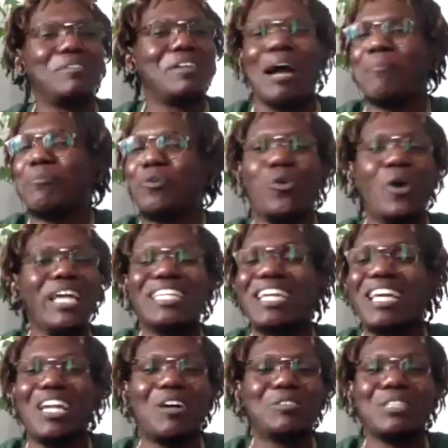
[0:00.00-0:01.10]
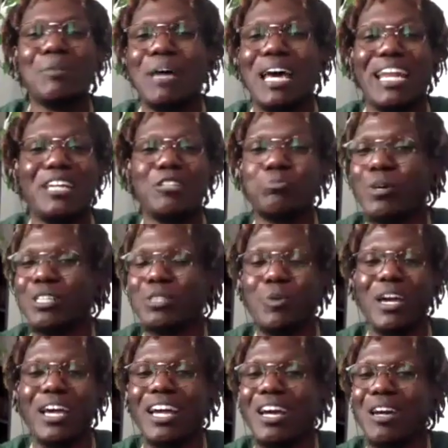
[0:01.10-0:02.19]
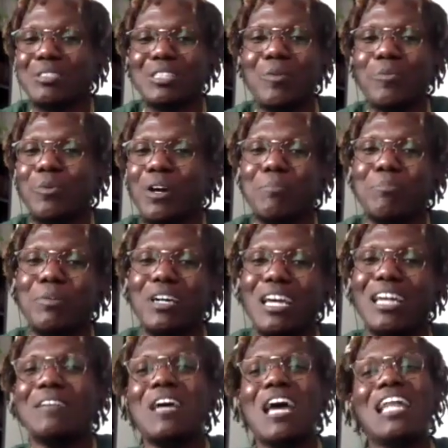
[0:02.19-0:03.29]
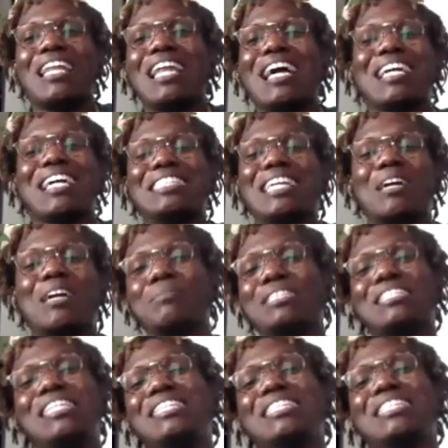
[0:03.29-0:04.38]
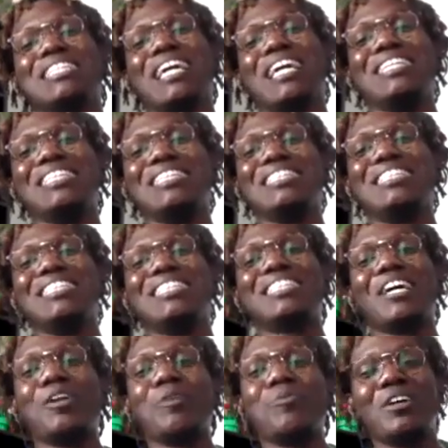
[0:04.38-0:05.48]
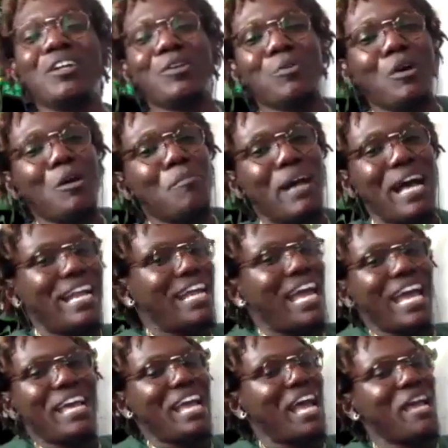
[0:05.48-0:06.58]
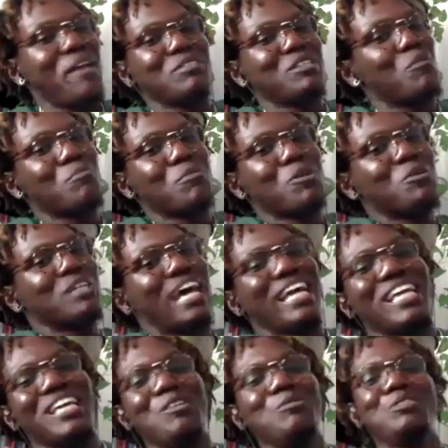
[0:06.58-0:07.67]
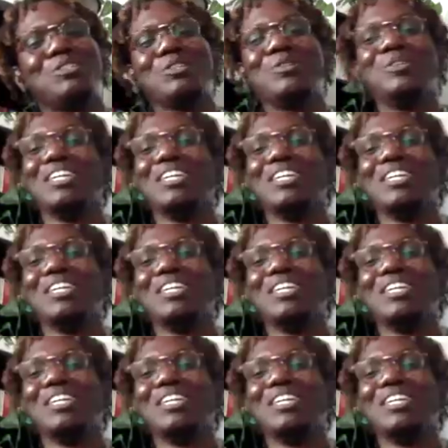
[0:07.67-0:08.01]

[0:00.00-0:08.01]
I'm quick to get on somebody expressway and go somewhere, but like I said, I'm a season saint. This 31-year-old body ain't don't move like it used to.